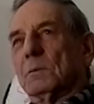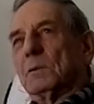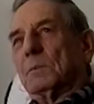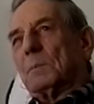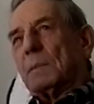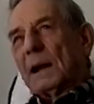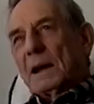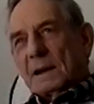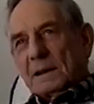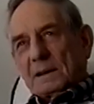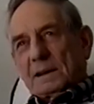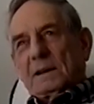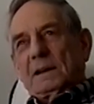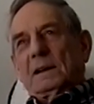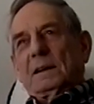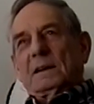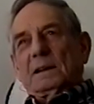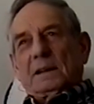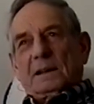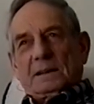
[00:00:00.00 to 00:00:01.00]
and back
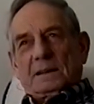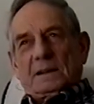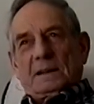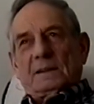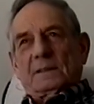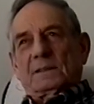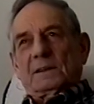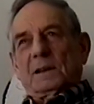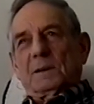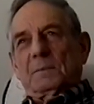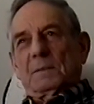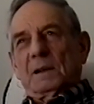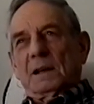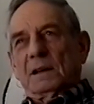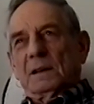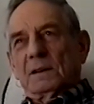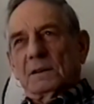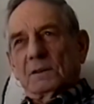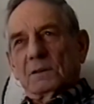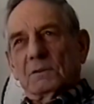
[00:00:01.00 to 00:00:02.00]
again yet that same
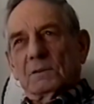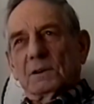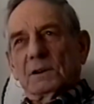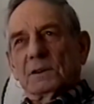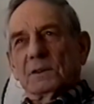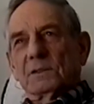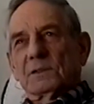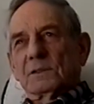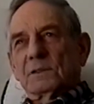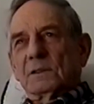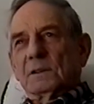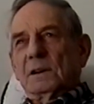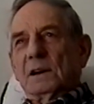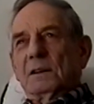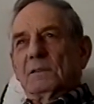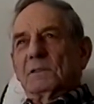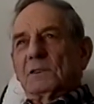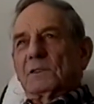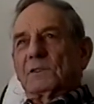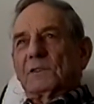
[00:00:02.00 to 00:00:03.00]
day, you know. We just
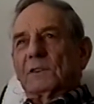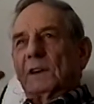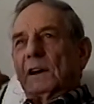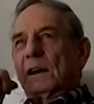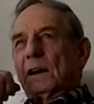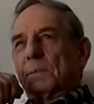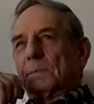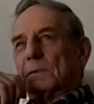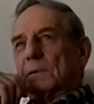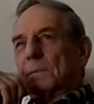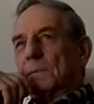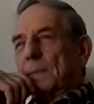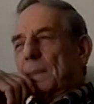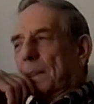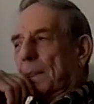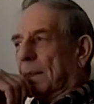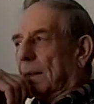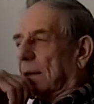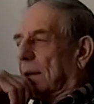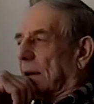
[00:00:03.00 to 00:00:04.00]
never stopped.
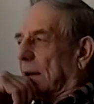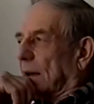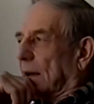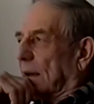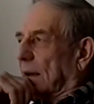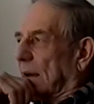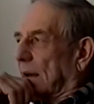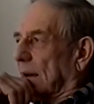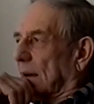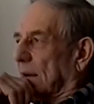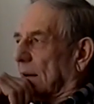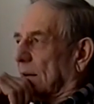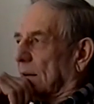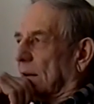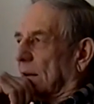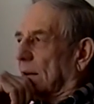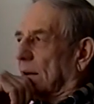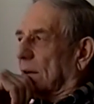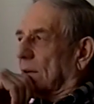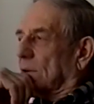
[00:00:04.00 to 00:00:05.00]
And
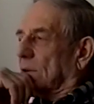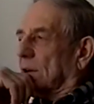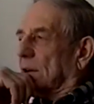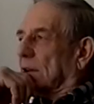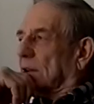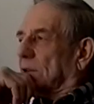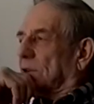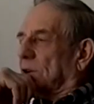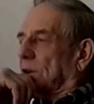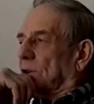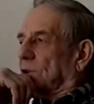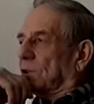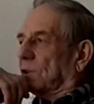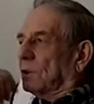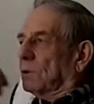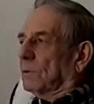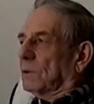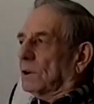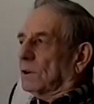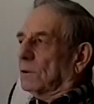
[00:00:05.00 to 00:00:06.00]
we'd get
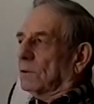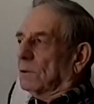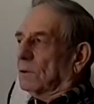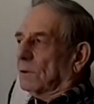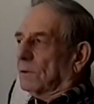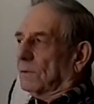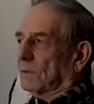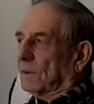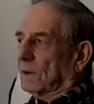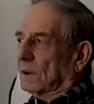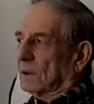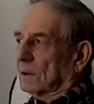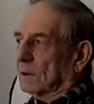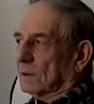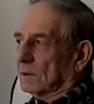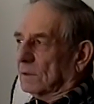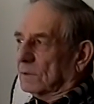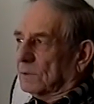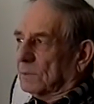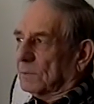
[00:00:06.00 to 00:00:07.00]
thirsty. We knew of
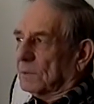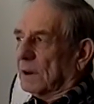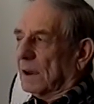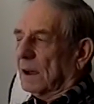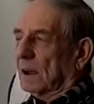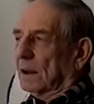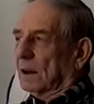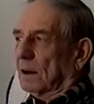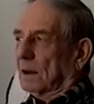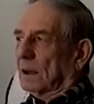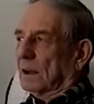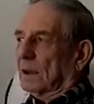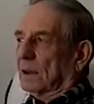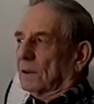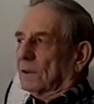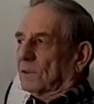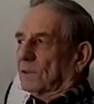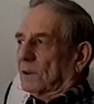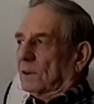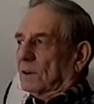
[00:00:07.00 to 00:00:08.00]
some tile
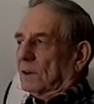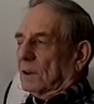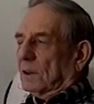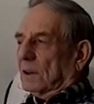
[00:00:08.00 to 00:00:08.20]
lines that